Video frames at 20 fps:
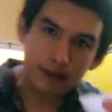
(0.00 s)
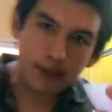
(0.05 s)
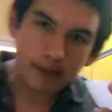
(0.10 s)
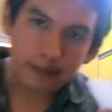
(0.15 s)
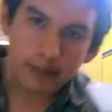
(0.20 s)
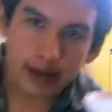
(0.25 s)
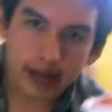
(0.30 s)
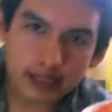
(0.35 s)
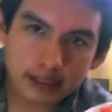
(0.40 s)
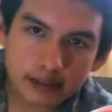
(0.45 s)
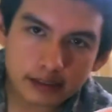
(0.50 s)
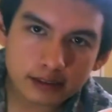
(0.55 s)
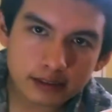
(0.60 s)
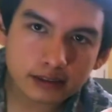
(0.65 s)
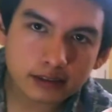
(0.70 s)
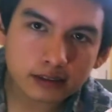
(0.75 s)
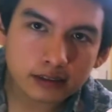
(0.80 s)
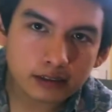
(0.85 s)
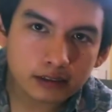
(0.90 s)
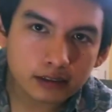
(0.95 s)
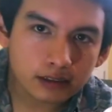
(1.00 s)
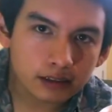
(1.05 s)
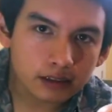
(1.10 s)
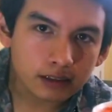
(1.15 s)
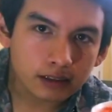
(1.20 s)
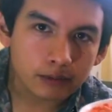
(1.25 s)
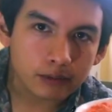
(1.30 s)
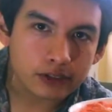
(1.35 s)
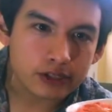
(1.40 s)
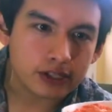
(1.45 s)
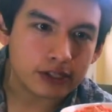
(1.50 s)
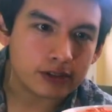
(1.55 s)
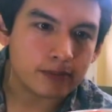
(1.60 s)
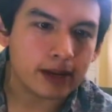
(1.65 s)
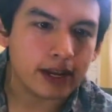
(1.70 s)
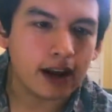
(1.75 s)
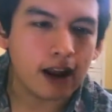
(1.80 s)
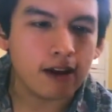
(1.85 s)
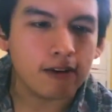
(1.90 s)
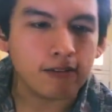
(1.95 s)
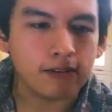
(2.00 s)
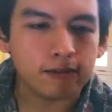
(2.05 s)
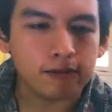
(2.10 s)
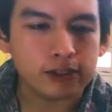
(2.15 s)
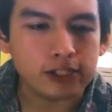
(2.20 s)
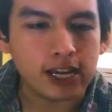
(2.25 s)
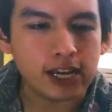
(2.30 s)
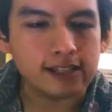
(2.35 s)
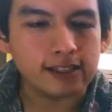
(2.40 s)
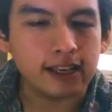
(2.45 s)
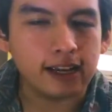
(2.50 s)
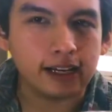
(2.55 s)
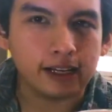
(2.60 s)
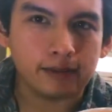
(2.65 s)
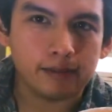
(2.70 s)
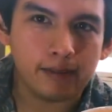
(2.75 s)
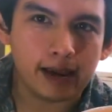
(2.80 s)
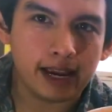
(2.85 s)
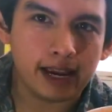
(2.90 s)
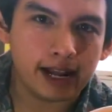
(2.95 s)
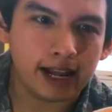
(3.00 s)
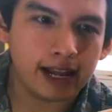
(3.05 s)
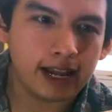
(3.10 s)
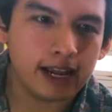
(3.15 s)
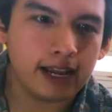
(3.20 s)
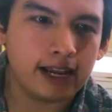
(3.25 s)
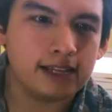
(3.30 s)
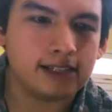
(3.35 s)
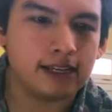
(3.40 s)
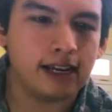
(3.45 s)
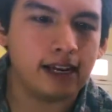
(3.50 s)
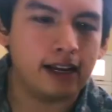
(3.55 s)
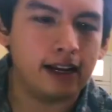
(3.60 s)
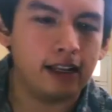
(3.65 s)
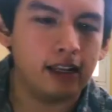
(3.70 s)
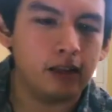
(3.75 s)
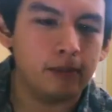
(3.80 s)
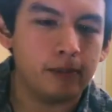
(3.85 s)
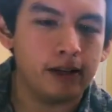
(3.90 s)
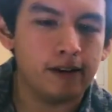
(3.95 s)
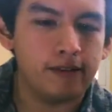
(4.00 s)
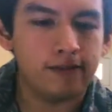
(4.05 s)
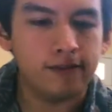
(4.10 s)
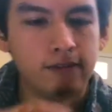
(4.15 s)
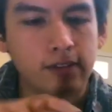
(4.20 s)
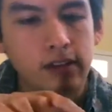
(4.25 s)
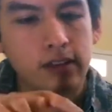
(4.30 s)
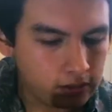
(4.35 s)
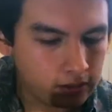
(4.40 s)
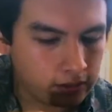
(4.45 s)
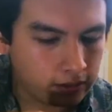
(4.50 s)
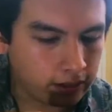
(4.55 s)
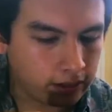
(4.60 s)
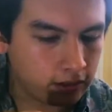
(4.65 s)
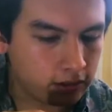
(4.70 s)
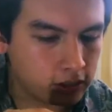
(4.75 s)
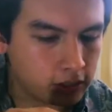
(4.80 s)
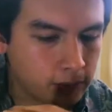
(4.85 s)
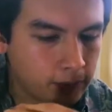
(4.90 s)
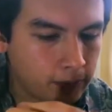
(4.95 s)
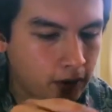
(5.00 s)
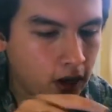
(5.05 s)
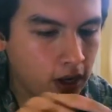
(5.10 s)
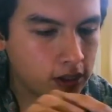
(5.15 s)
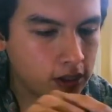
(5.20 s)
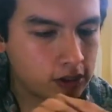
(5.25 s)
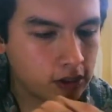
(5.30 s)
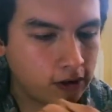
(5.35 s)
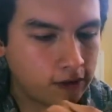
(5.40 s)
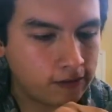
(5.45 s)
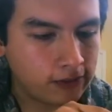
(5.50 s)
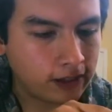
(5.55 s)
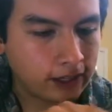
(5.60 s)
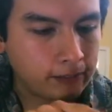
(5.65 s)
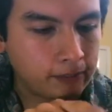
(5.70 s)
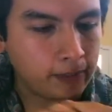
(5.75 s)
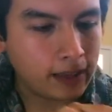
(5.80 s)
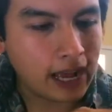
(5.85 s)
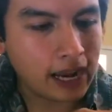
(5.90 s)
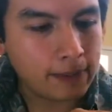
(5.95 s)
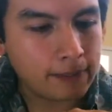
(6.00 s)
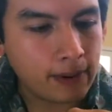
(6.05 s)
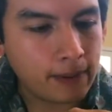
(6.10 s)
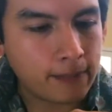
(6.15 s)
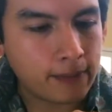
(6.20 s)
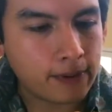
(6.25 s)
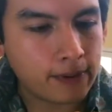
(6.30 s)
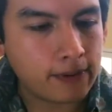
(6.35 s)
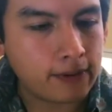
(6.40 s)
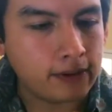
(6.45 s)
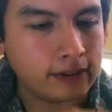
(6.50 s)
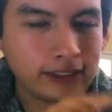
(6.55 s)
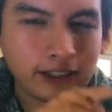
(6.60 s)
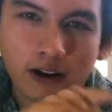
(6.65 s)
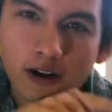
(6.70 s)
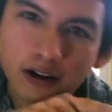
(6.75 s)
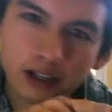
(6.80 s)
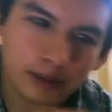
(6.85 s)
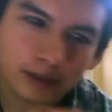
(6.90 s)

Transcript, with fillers: paste, which is made out of, which has like mayonnaise and a little bit of little spots of like black pepper and garlic